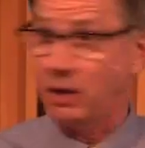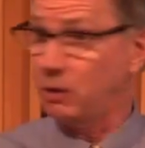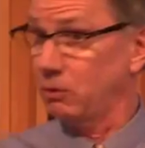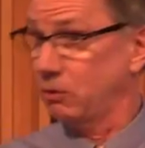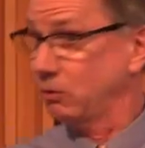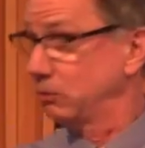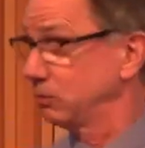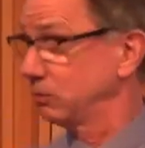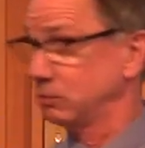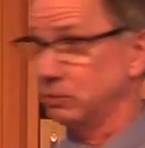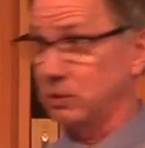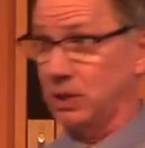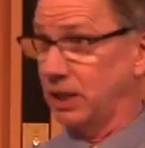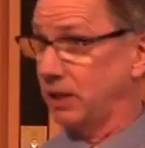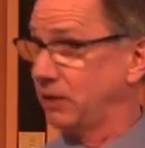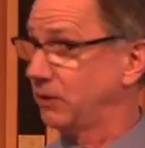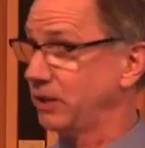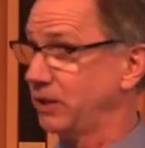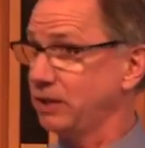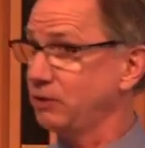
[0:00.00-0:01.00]

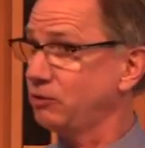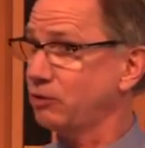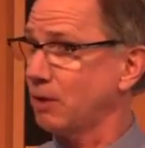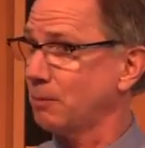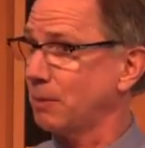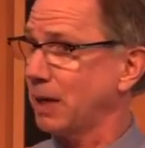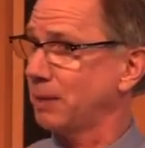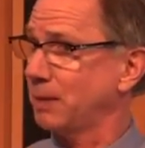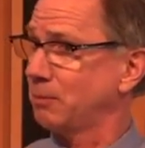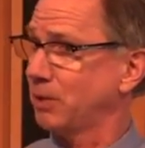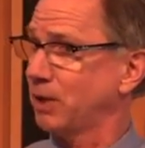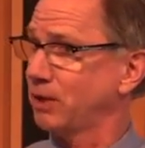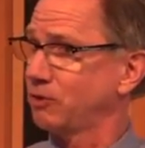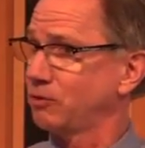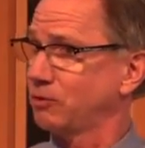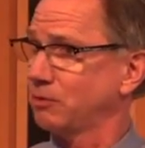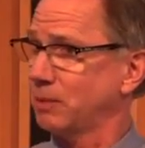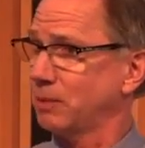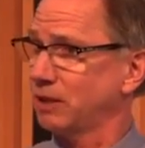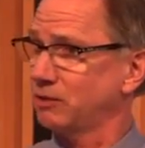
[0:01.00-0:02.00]
Well, these are my
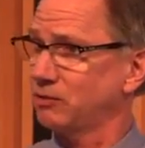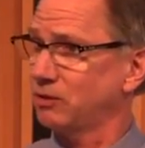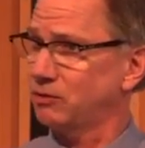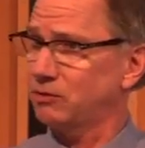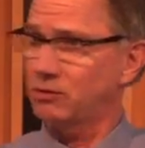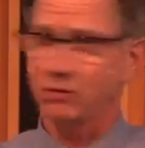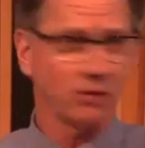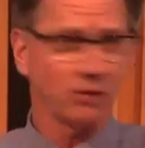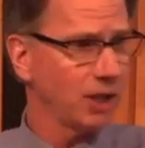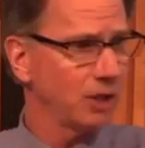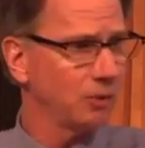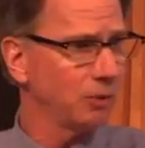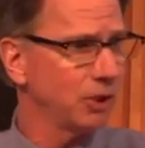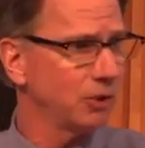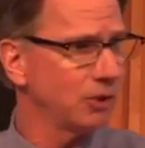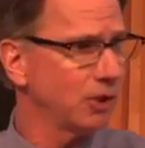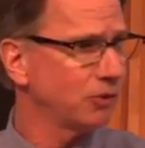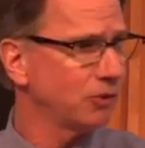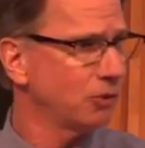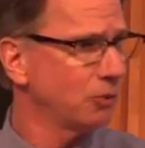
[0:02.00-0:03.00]
brothers and my sisters, anyone who
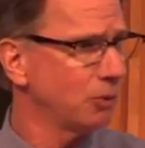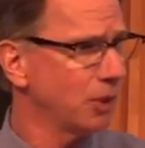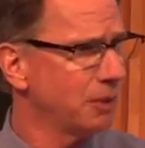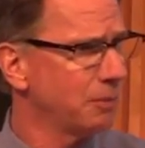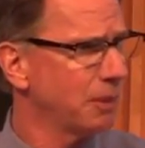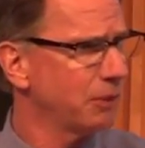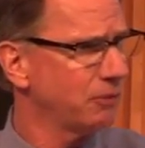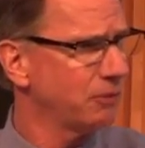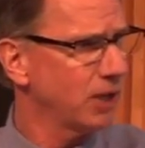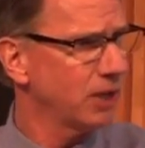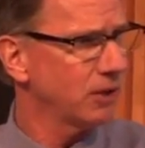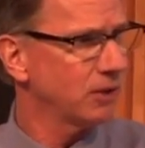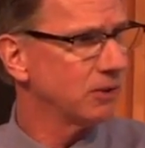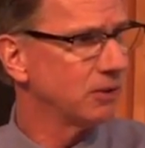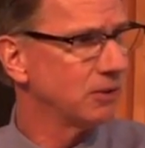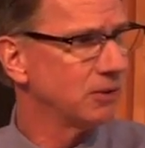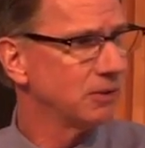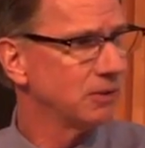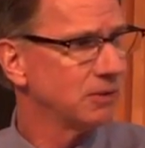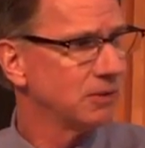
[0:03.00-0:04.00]
does the will of my Father.
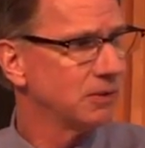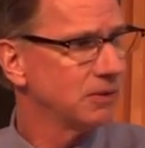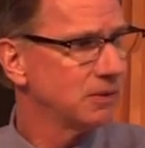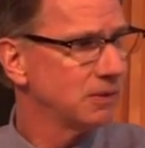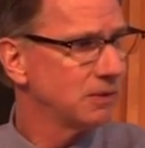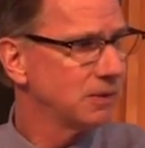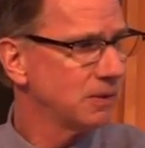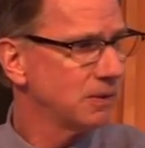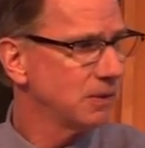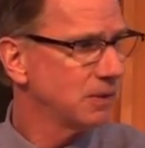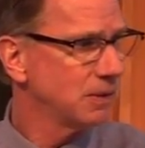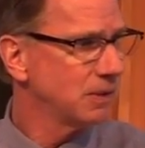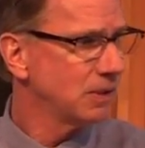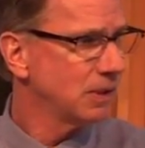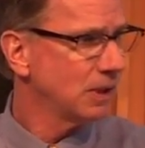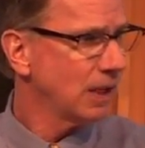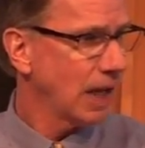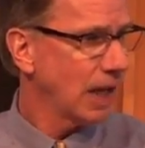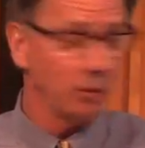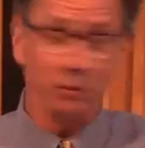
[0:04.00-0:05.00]

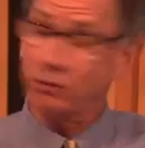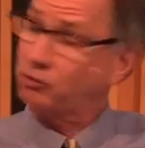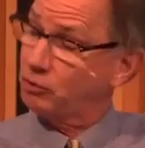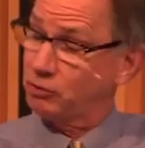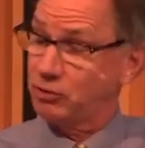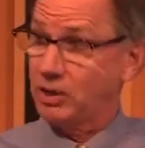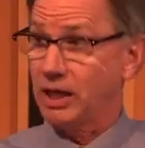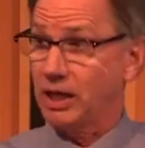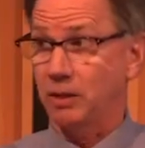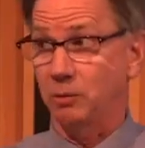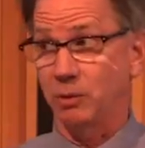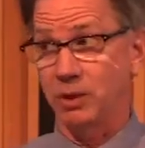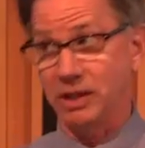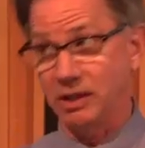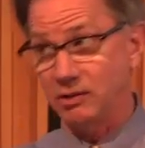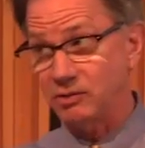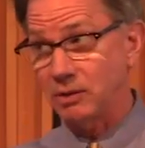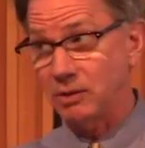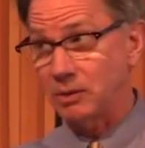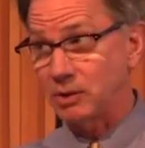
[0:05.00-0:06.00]
I was so taken with
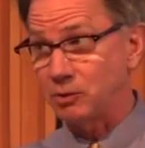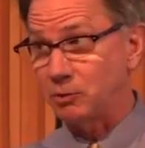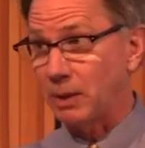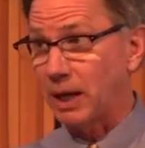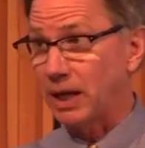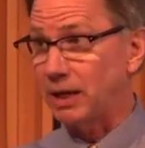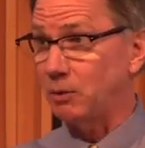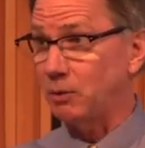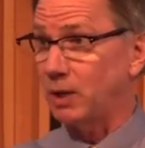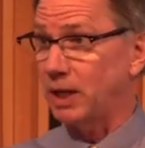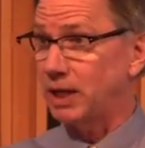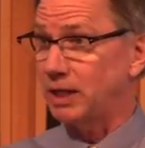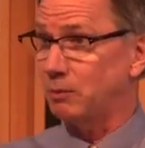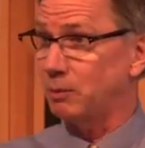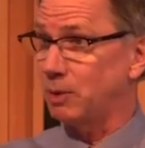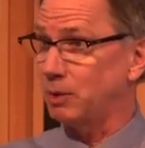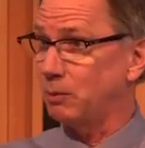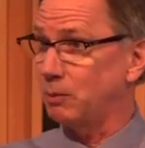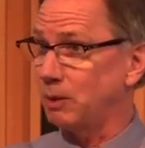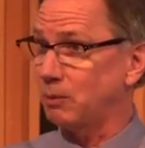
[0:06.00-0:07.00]
this image, by the way, that
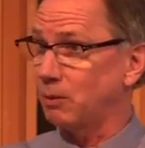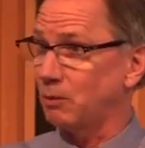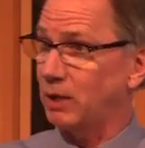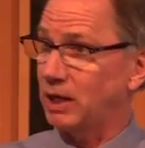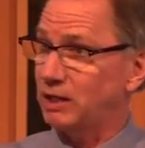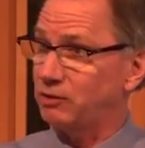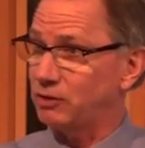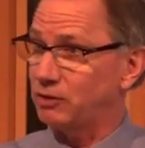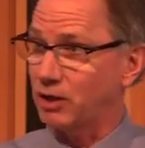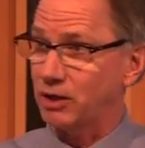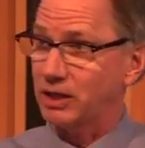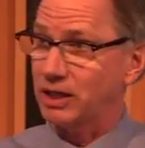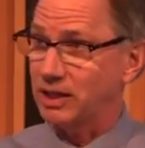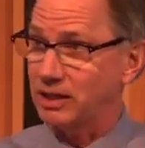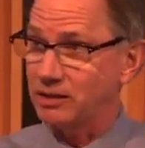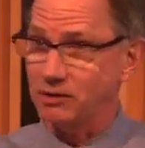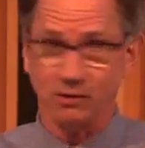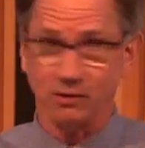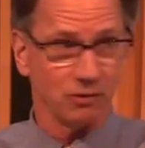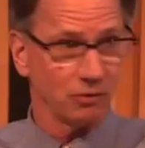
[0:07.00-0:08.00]
when we were raising our
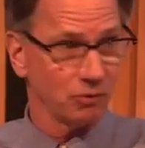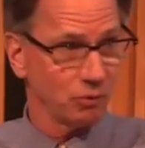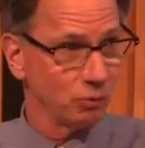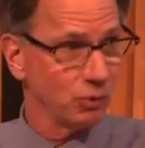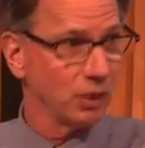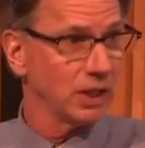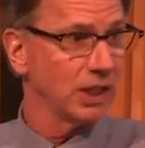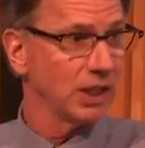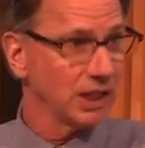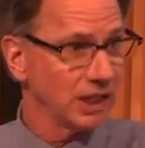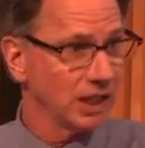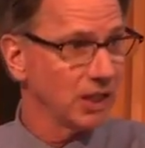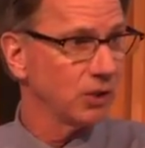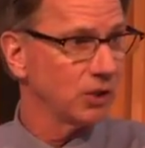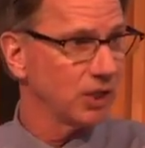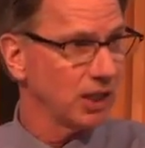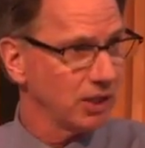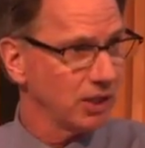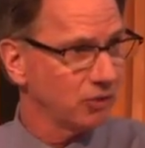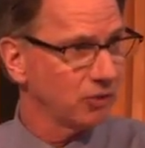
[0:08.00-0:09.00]
kids as really little
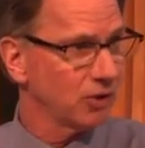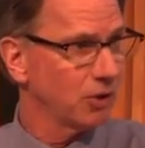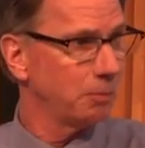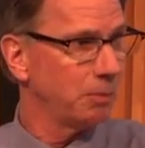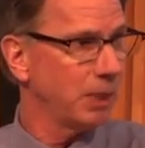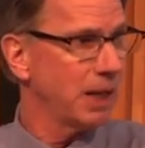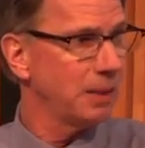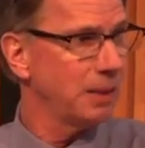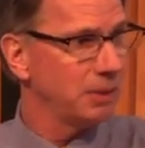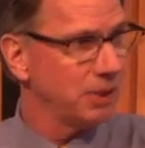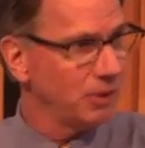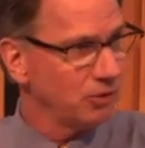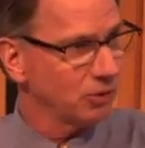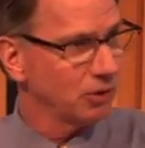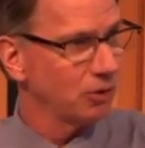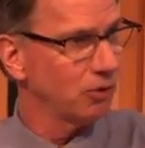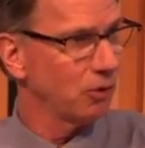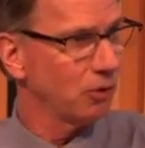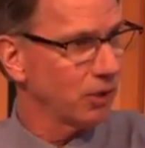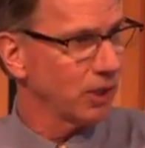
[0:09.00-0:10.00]
kids, little babies
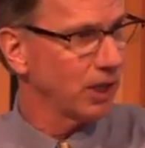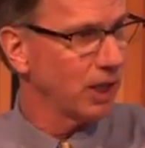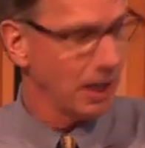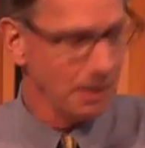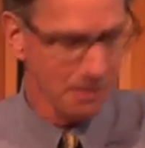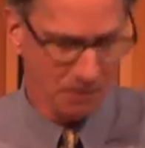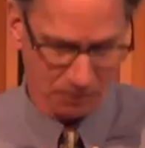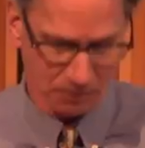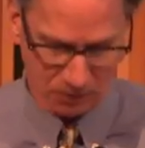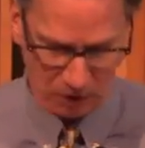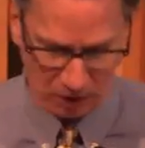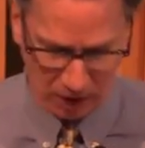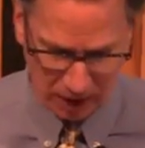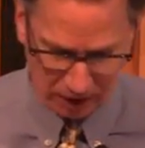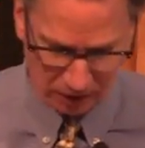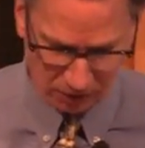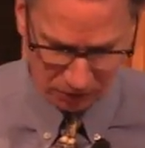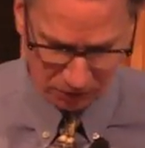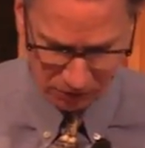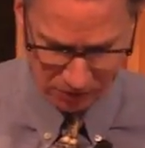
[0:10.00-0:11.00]
and growing up,
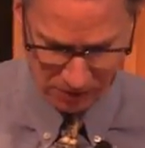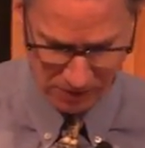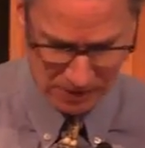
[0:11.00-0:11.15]
toddlers,